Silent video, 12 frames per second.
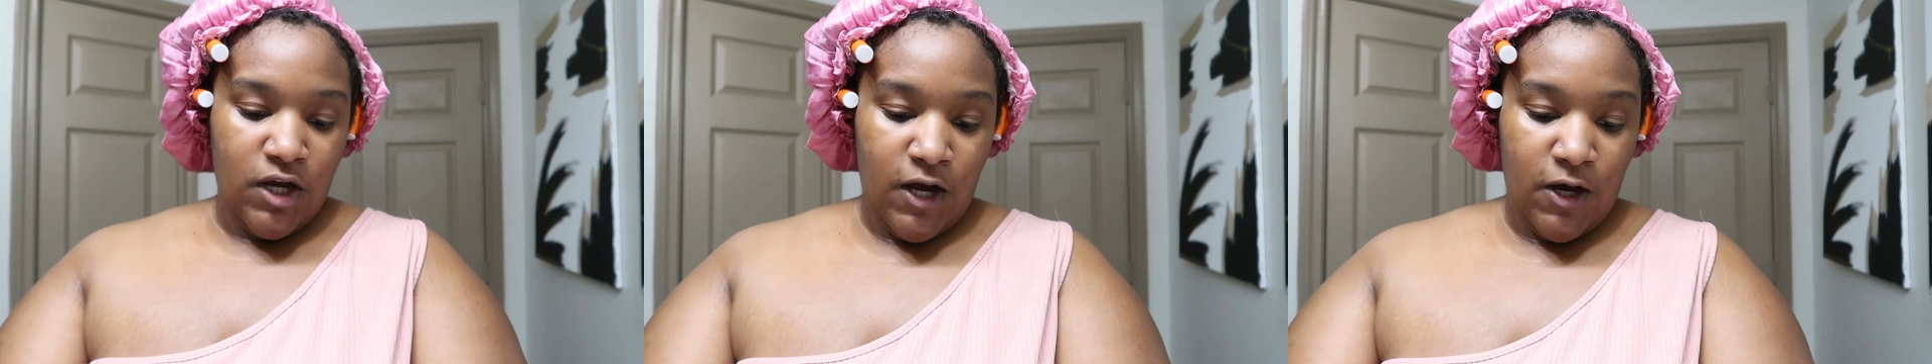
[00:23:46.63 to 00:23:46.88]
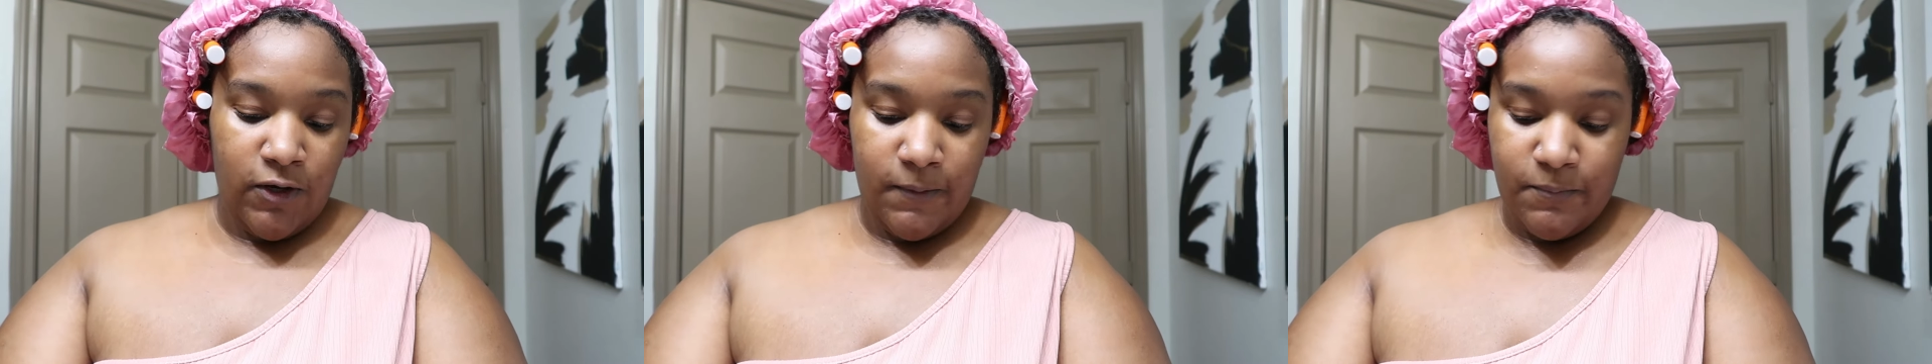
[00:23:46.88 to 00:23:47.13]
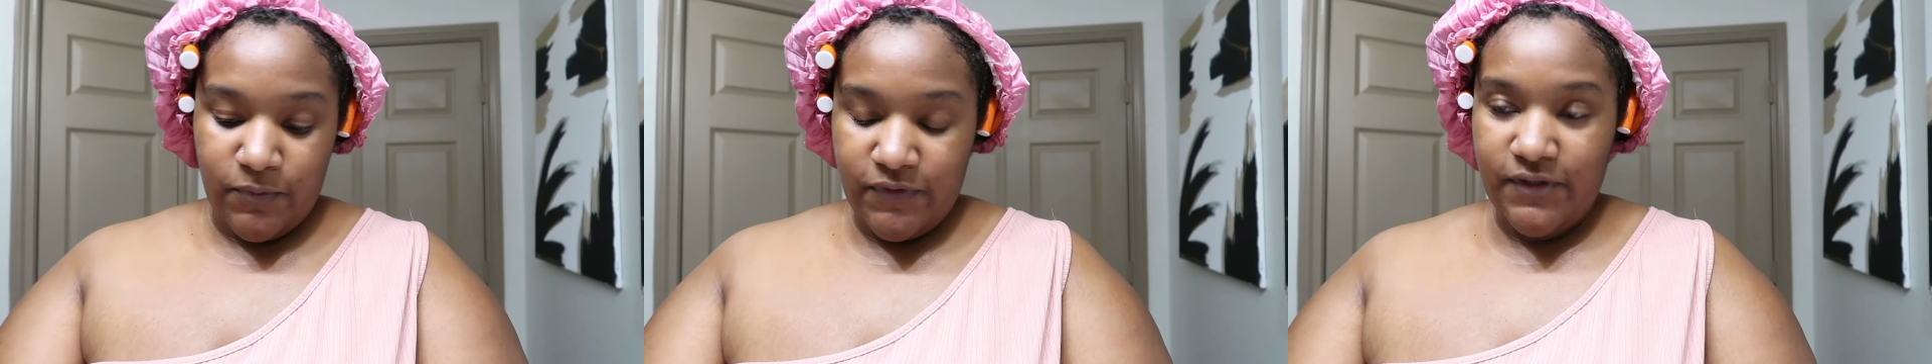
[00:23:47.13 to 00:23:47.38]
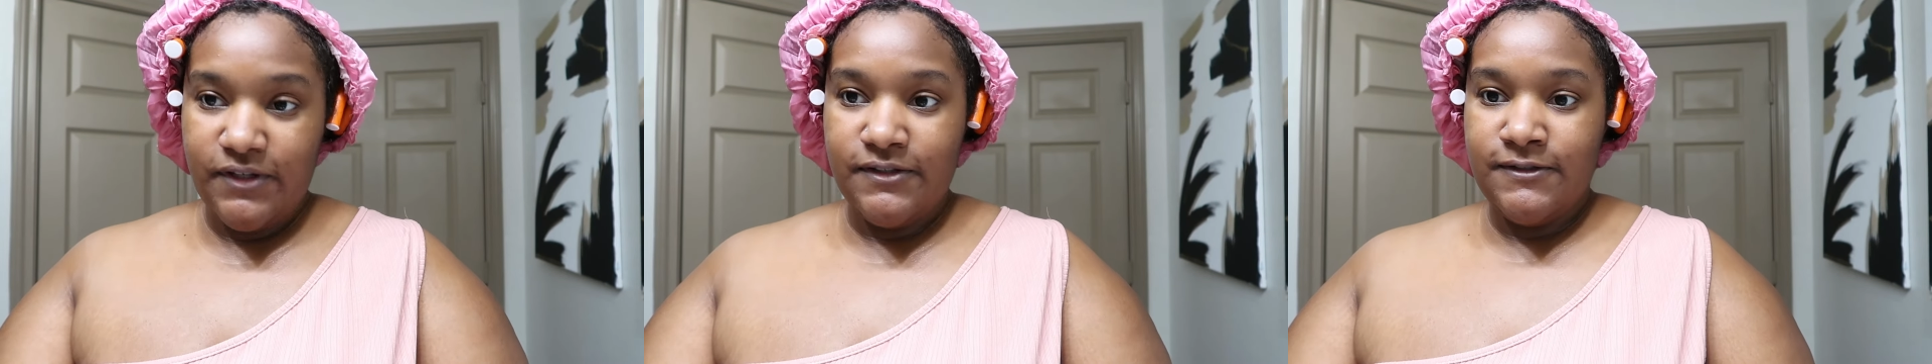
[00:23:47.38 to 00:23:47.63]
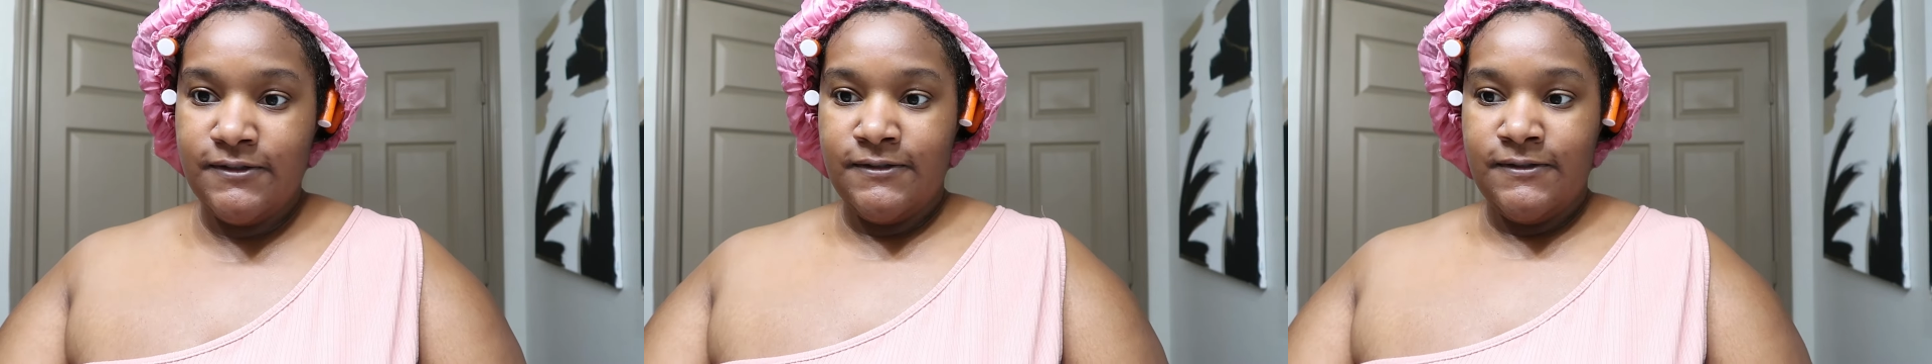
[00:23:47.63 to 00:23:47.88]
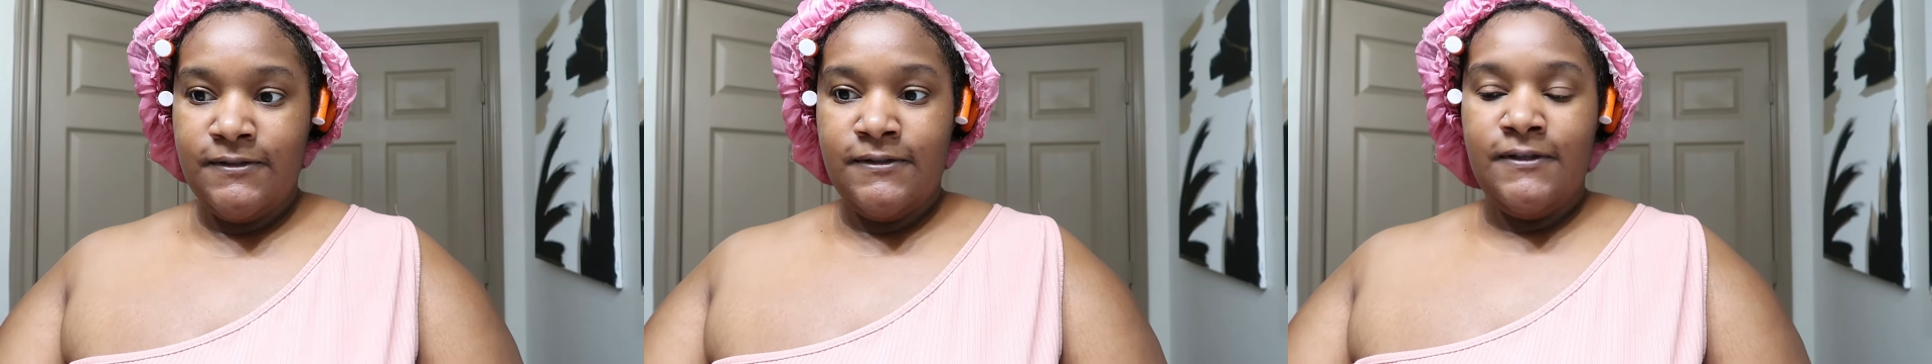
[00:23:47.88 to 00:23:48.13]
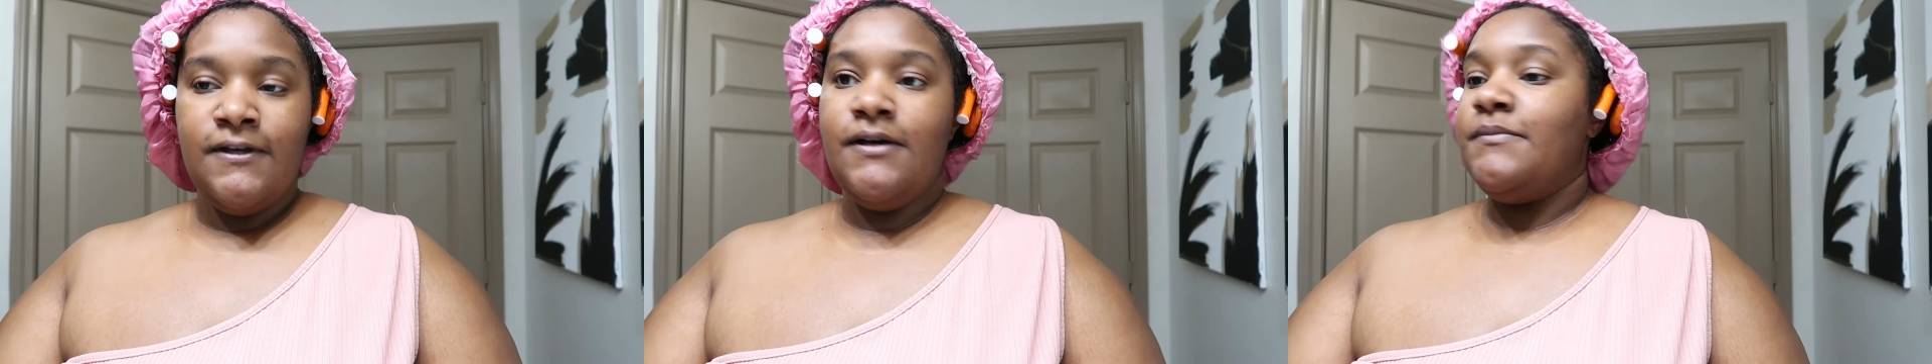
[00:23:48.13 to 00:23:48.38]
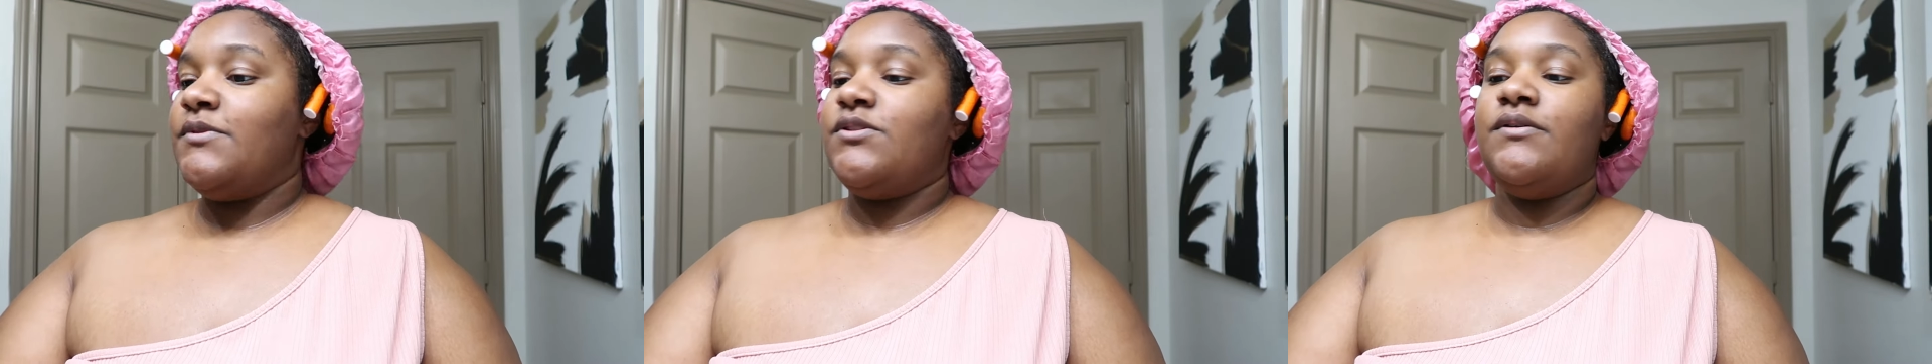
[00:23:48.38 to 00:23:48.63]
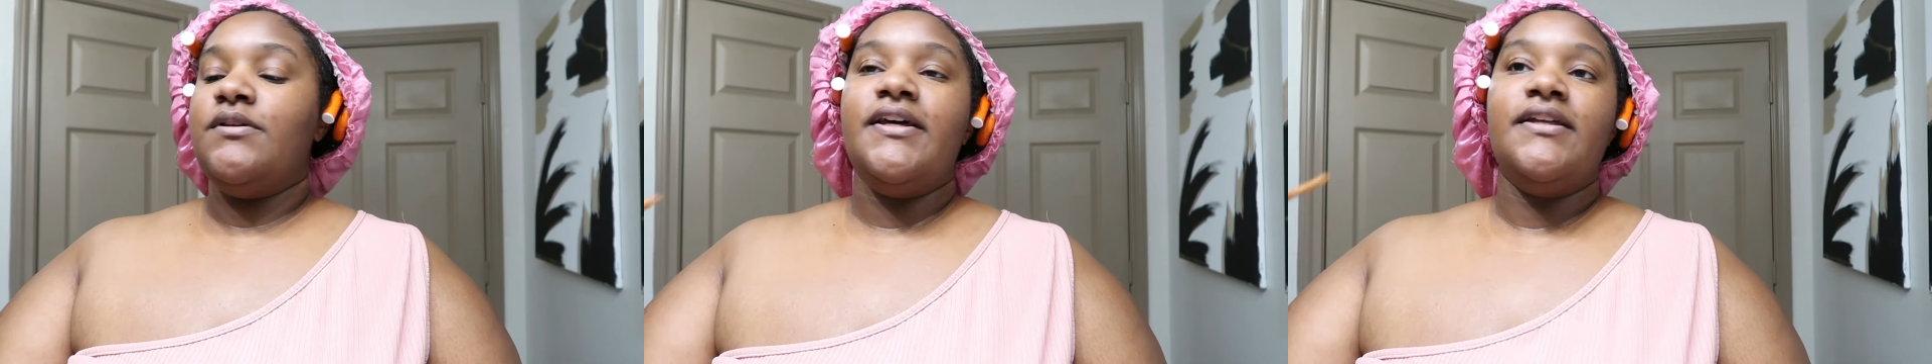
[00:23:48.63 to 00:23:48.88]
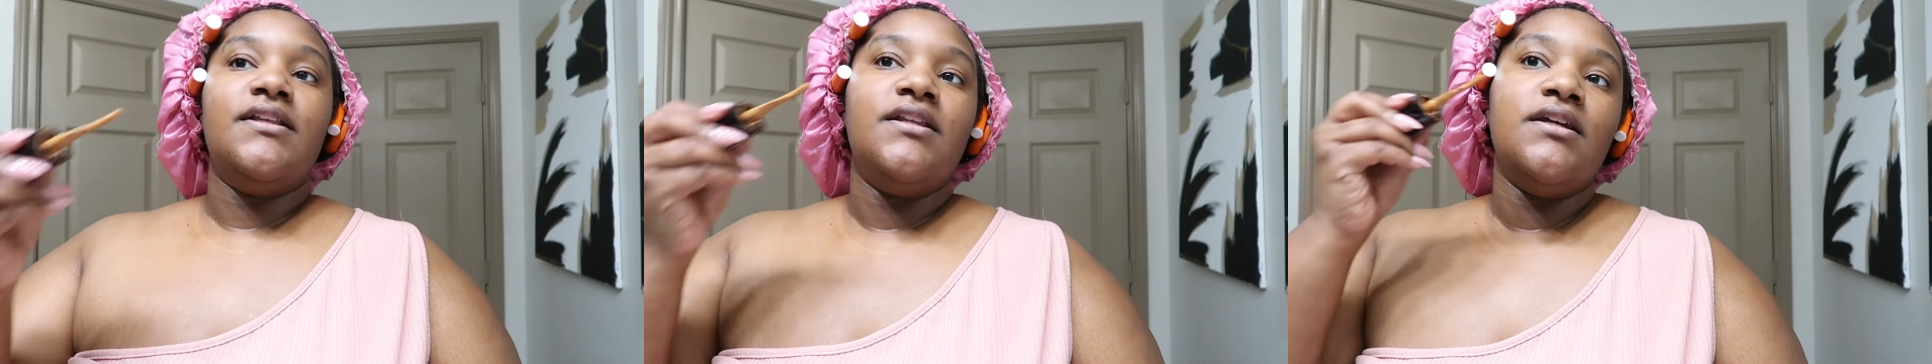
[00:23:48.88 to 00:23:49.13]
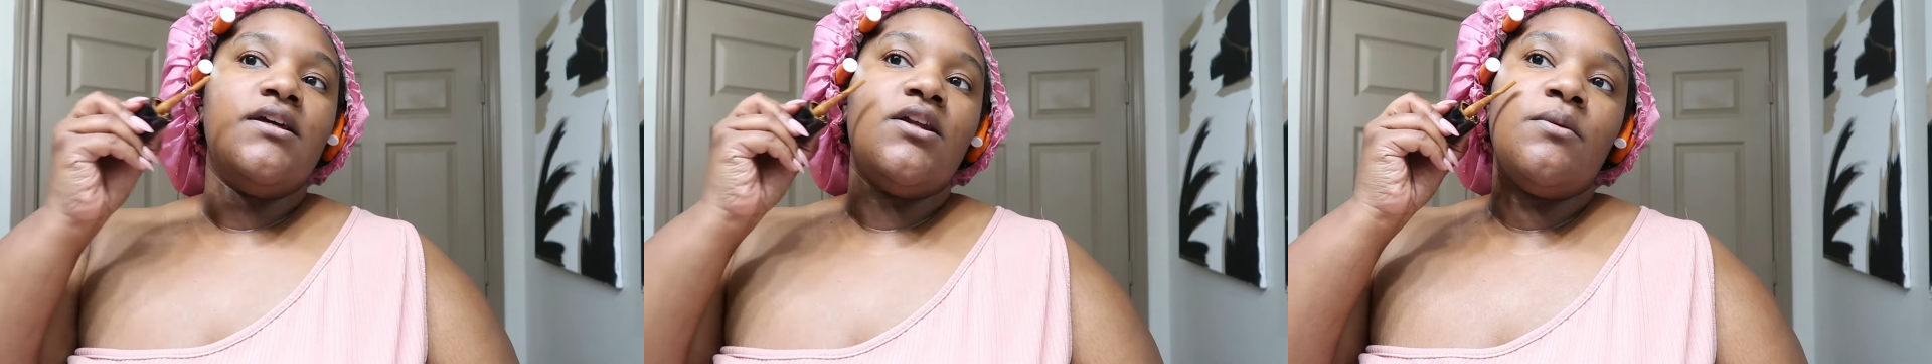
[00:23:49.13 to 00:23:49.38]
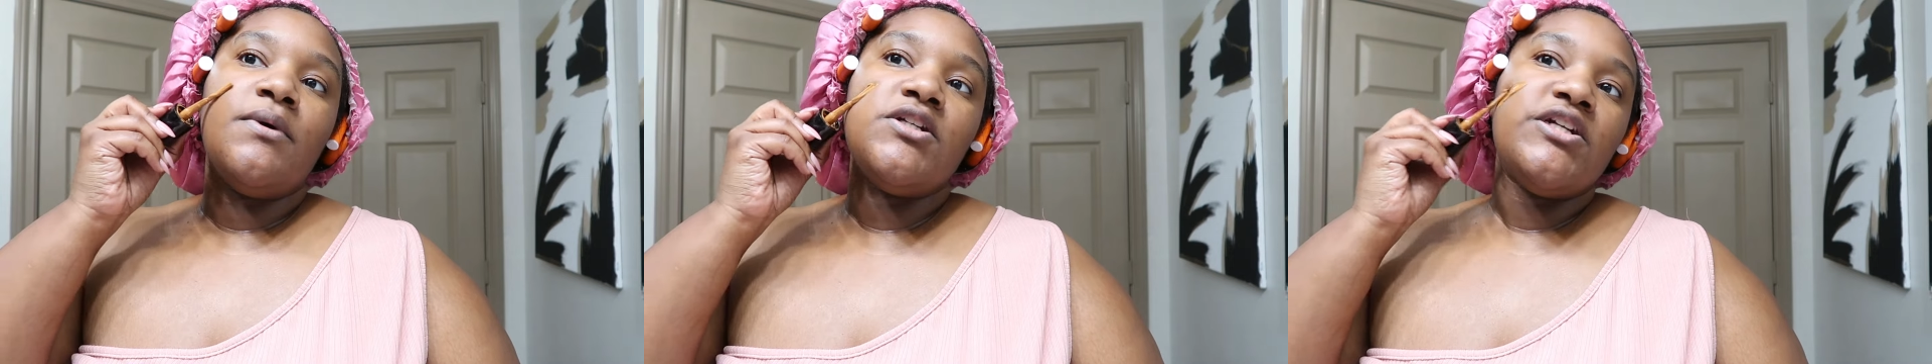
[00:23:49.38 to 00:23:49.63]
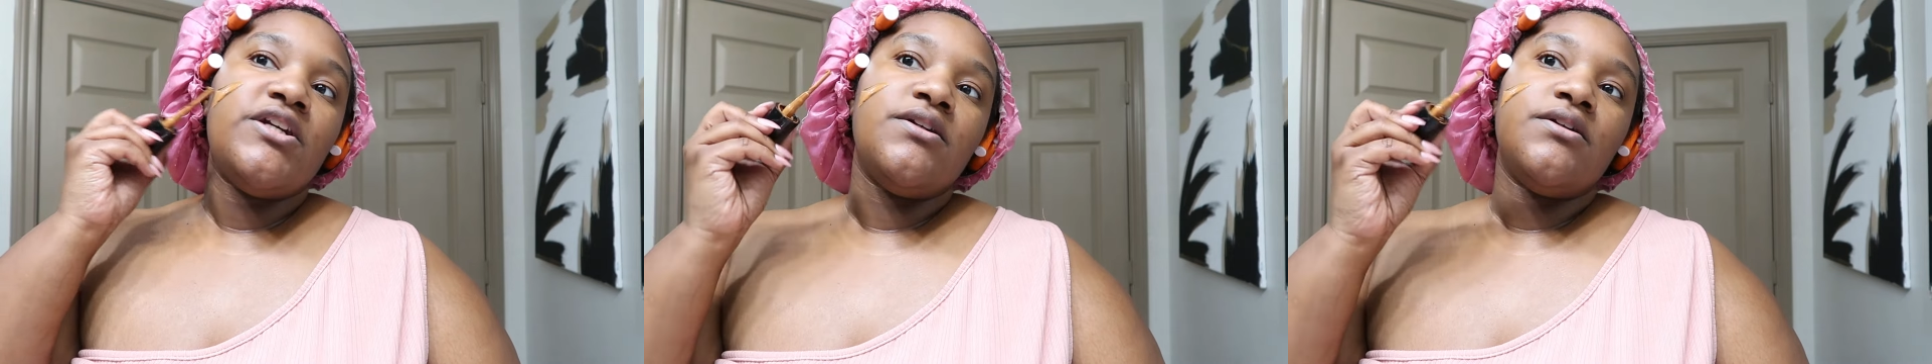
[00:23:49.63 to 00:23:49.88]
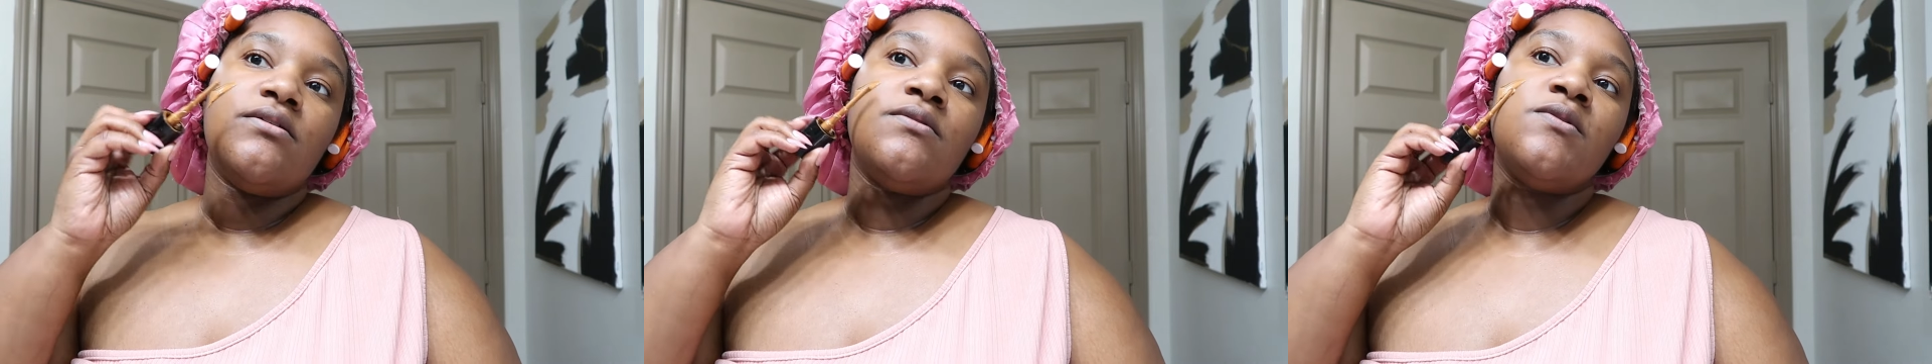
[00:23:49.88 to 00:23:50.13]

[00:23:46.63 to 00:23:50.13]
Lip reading: caught up with us. I'm so glad they didn't get on my shirt.